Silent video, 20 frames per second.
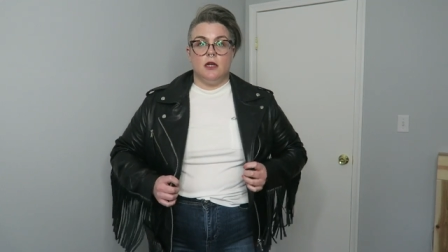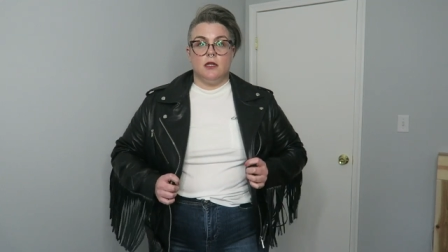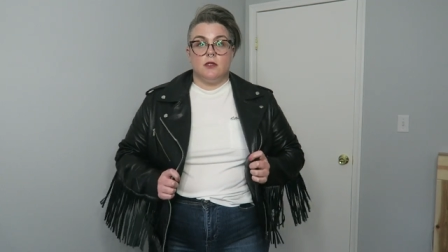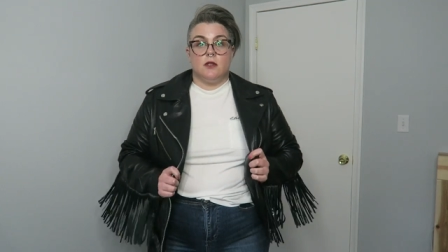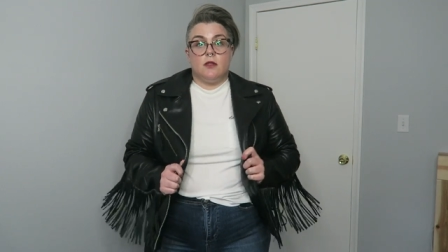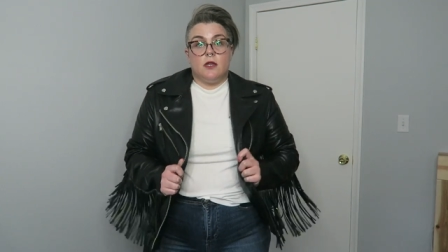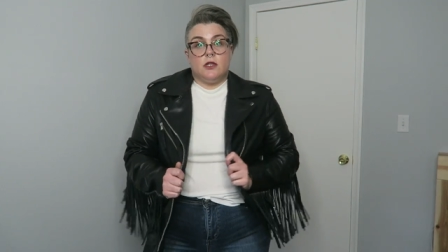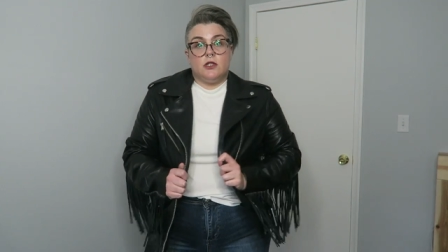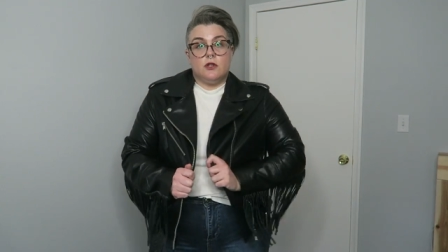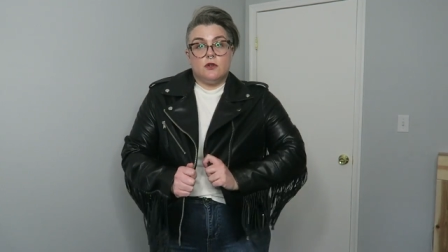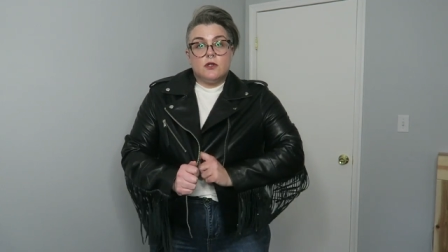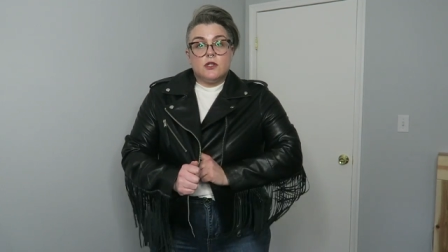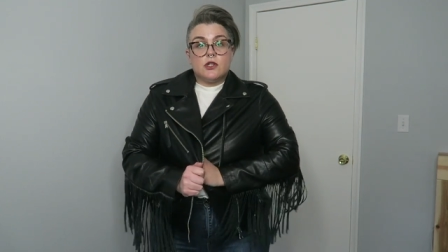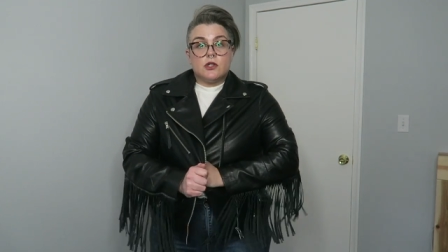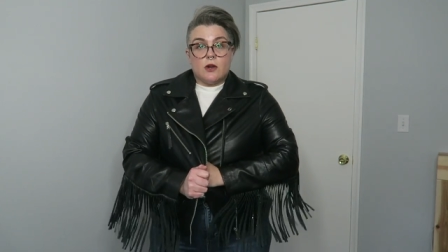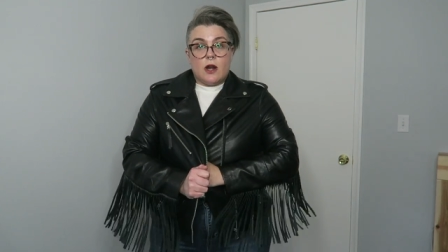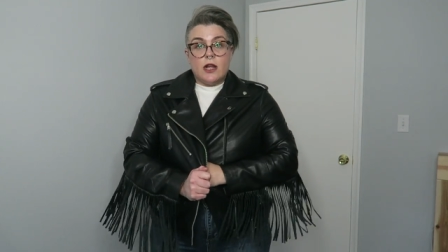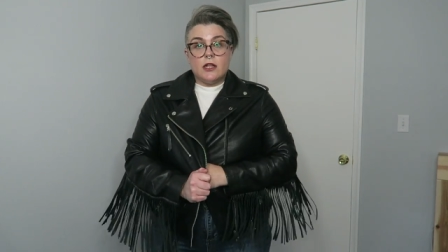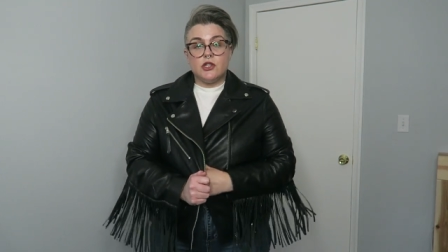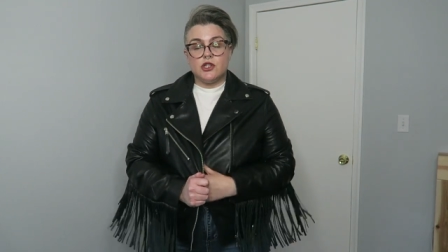So they do
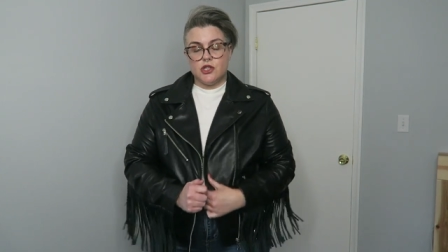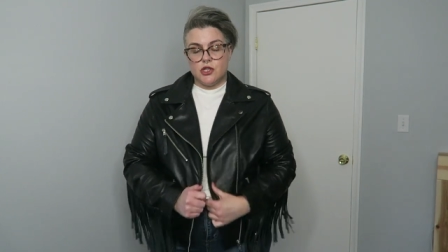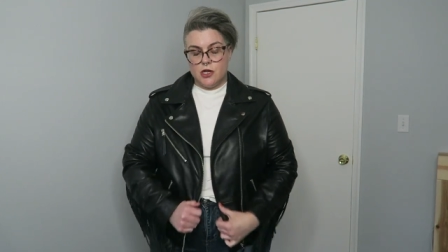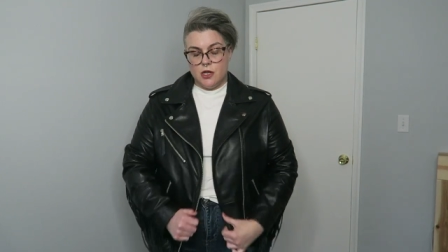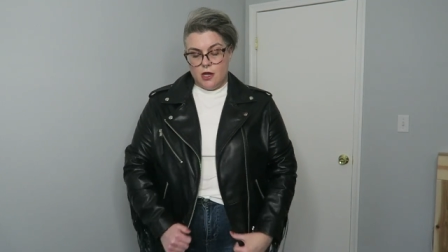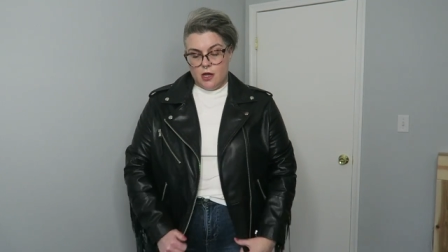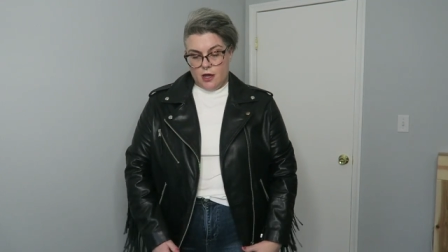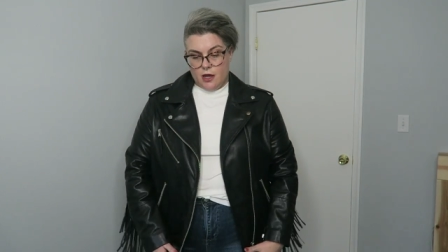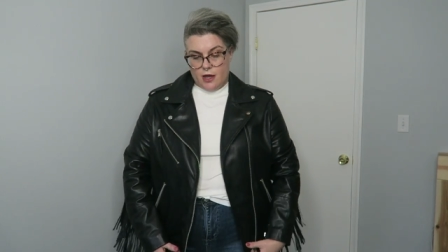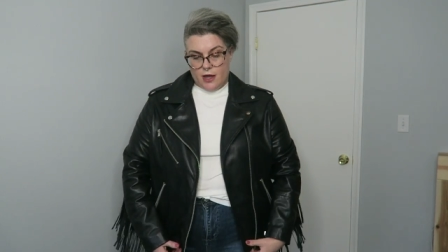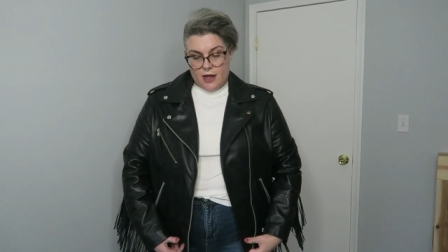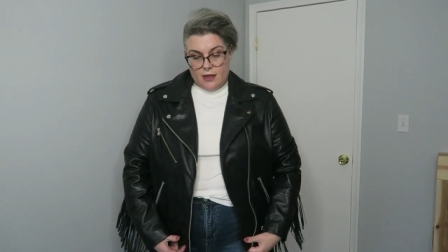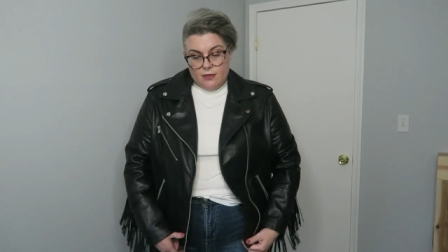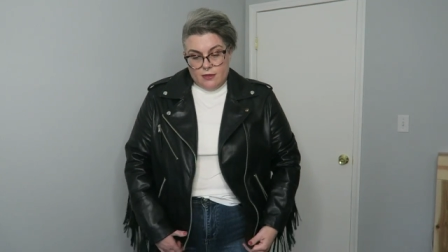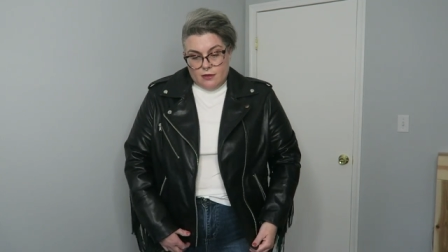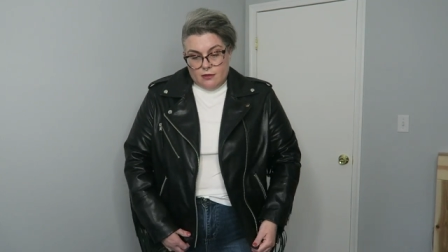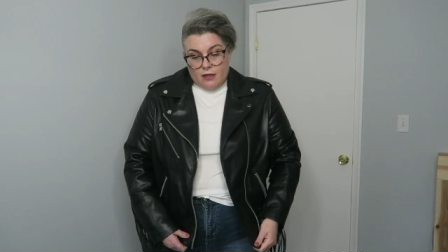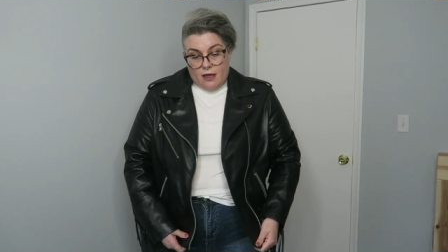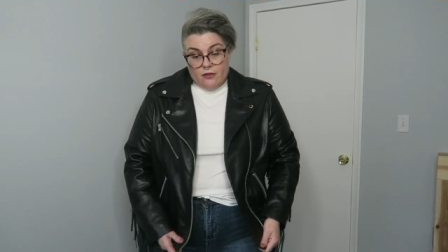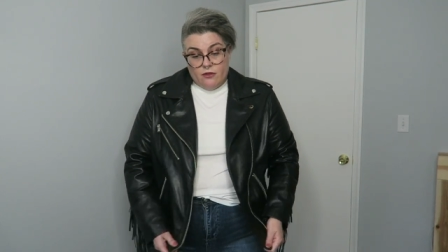stretch
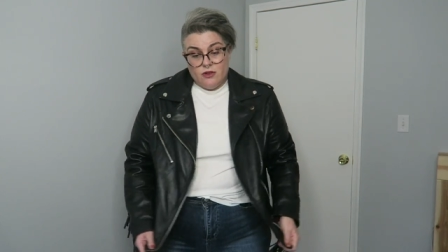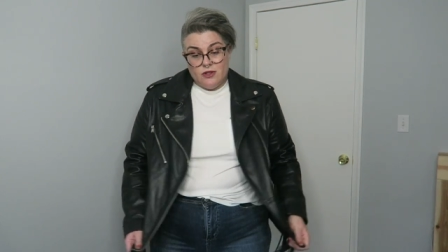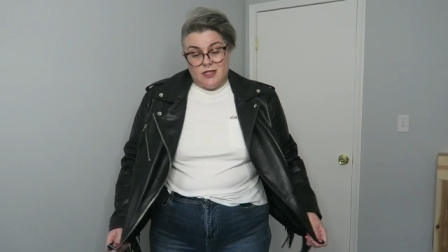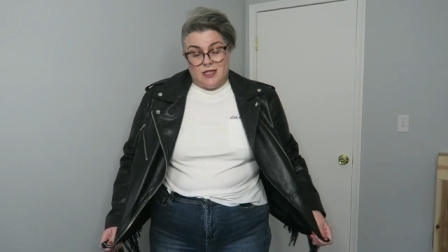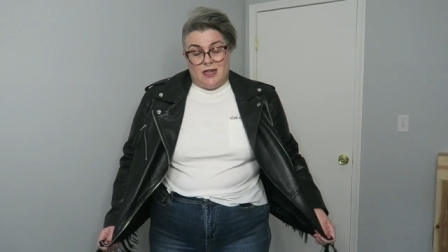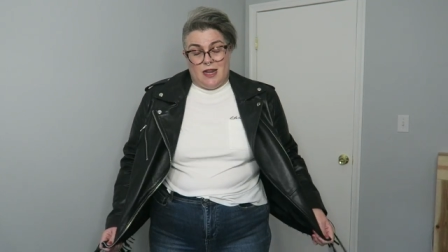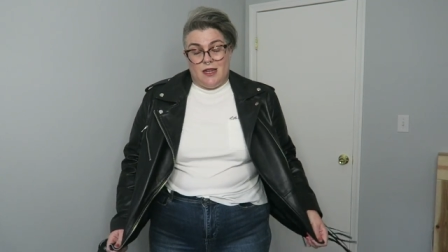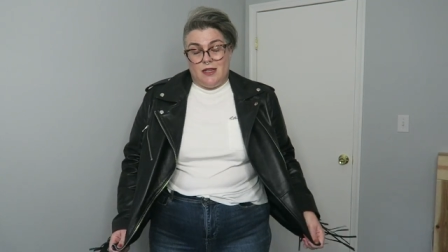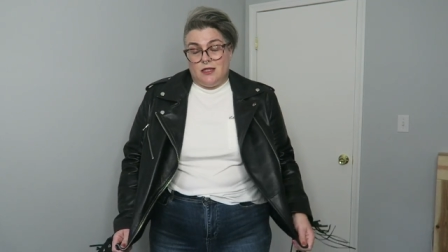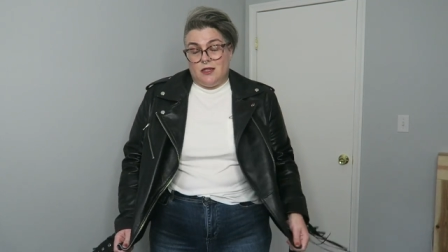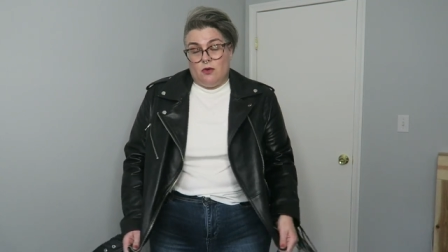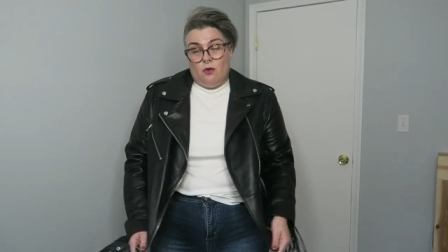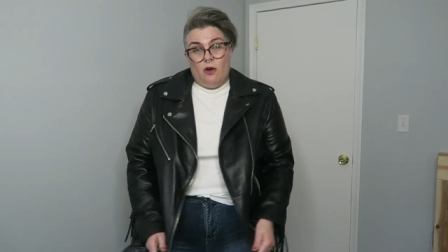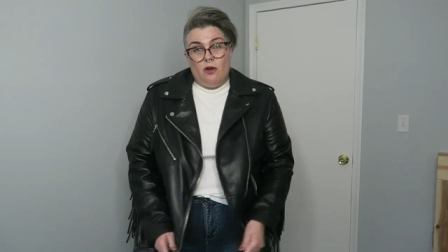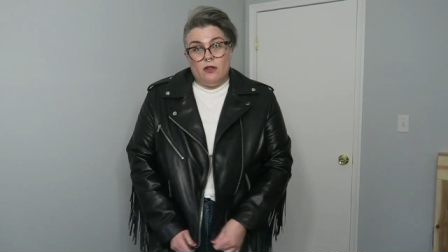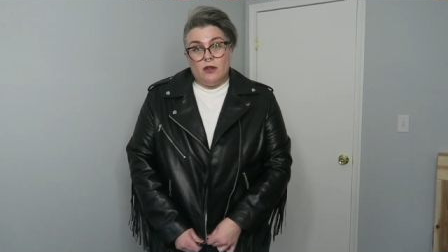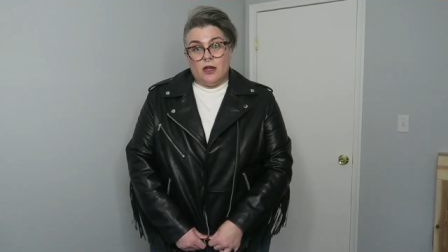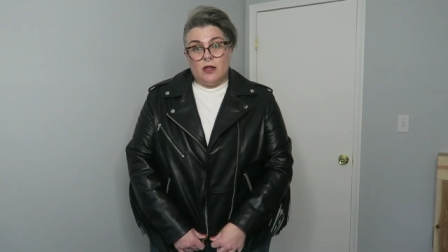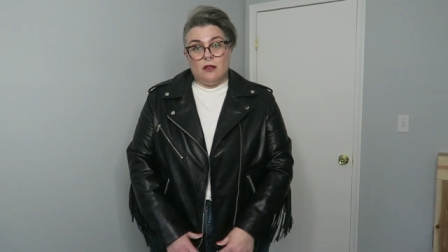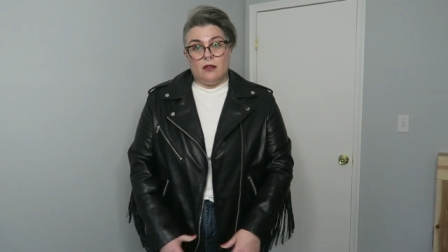and the leather's nice
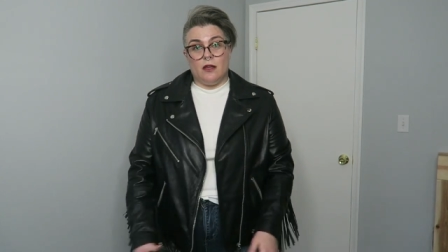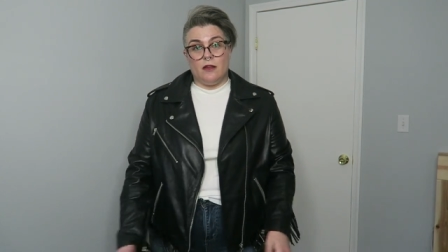quality,